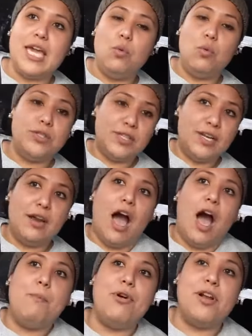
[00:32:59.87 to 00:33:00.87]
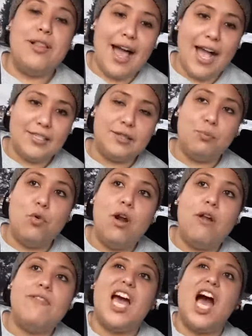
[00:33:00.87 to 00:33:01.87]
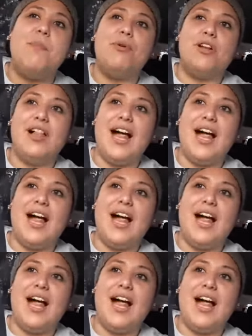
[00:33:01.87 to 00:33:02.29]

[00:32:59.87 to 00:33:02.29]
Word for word: it was in an upper class, more of an upper